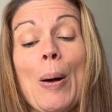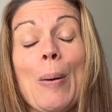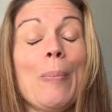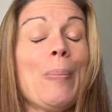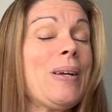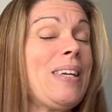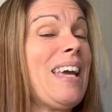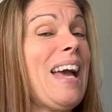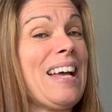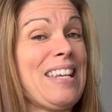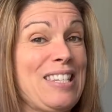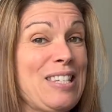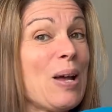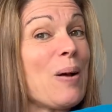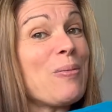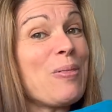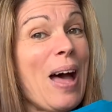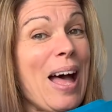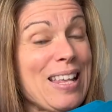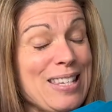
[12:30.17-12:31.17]
But yeah, so
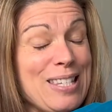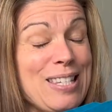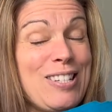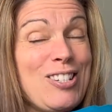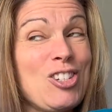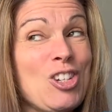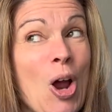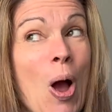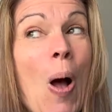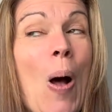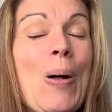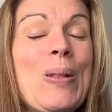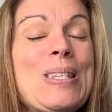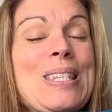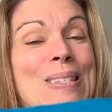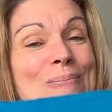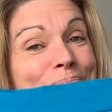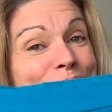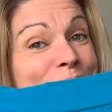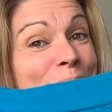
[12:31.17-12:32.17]
that's
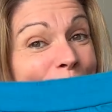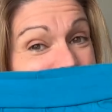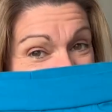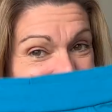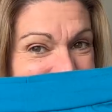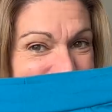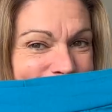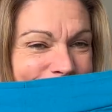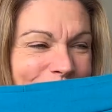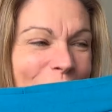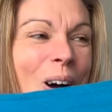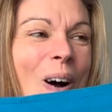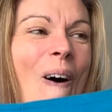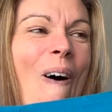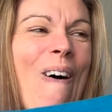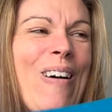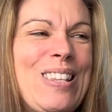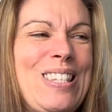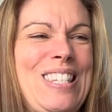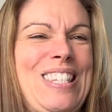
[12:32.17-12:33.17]
John's boxer
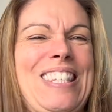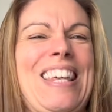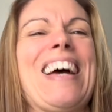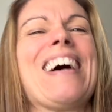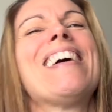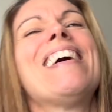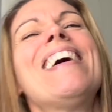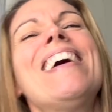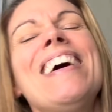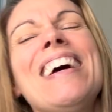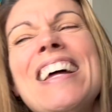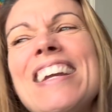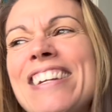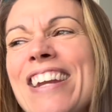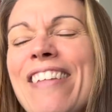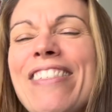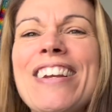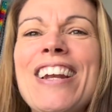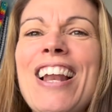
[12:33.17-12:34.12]
shorts. Nothing